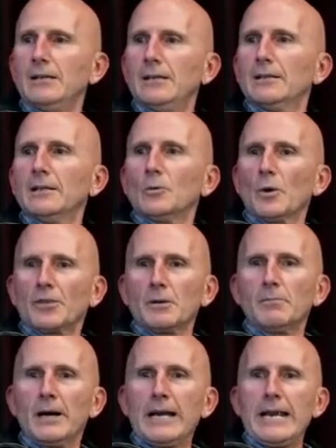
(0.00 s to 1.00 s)
with the
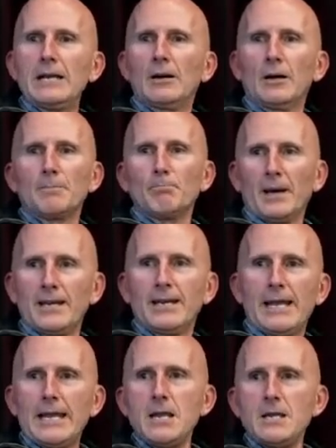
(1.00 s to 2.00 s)
money on
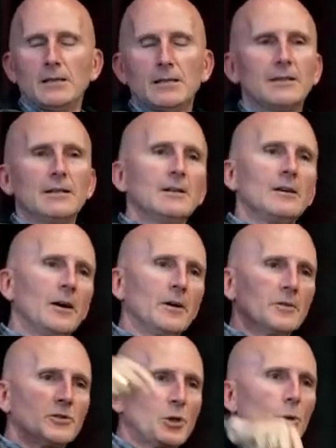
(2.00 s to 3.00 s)
Monday. On
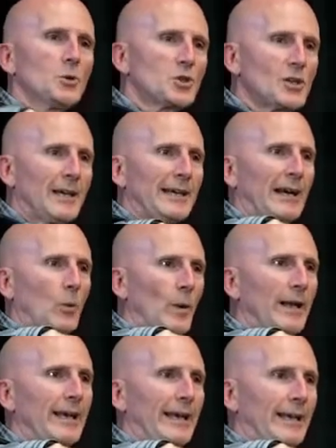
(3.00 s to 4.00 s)
Tuesday, I went
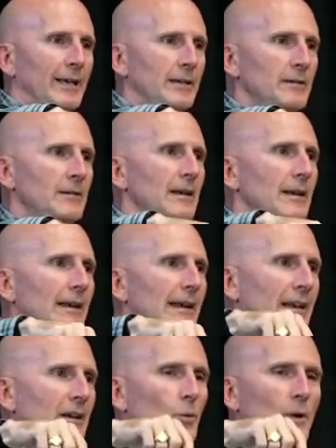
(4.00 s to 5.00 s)
in
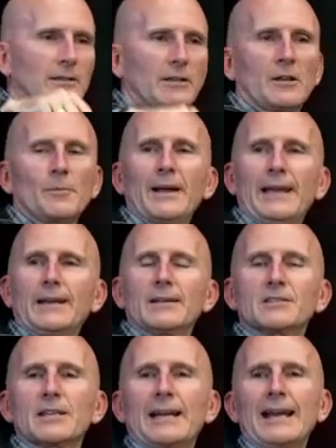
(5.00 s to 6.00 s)
and went to the bank and
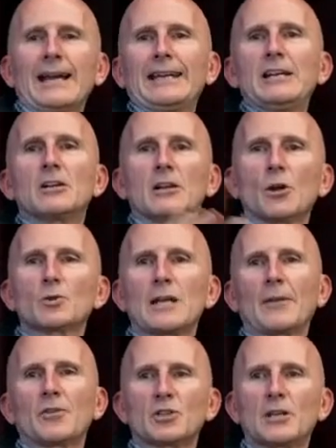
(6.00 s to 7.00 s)
said, Hey, I need to close out
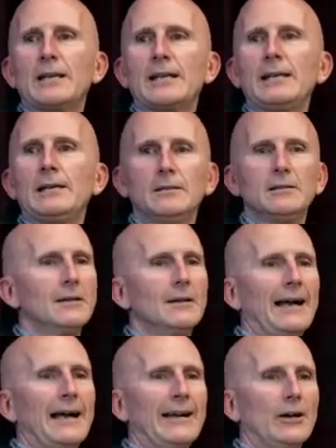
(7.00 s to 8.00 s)
the CD.
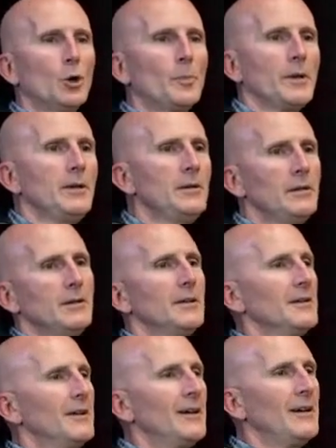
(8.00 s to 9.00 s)
I opened
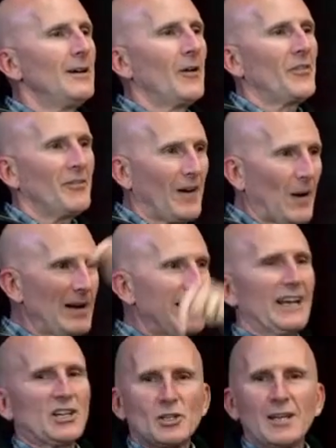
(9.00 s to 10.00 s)
uh, the very
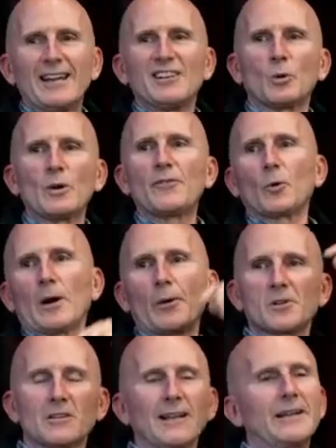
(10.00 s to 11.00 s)
next day, 24 hours
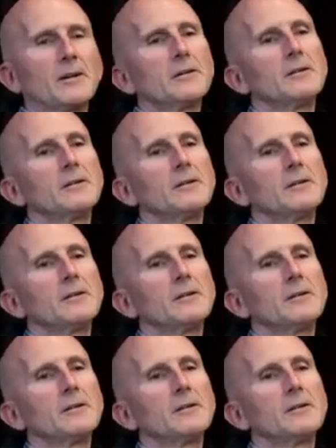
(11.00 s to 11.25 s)
later,